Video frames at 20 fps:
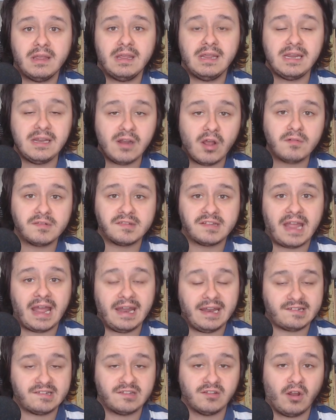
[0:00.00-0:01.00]
He knows
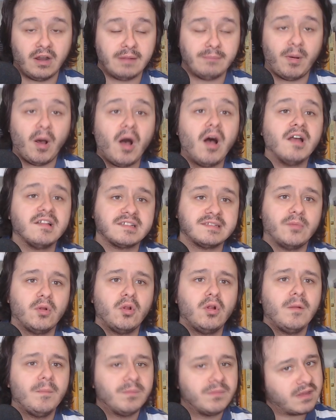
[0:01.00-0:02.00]
that. It's not
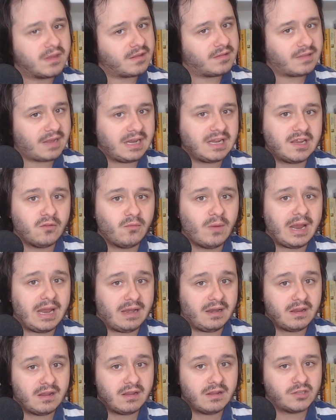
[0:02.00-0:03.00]
impossible that he can win.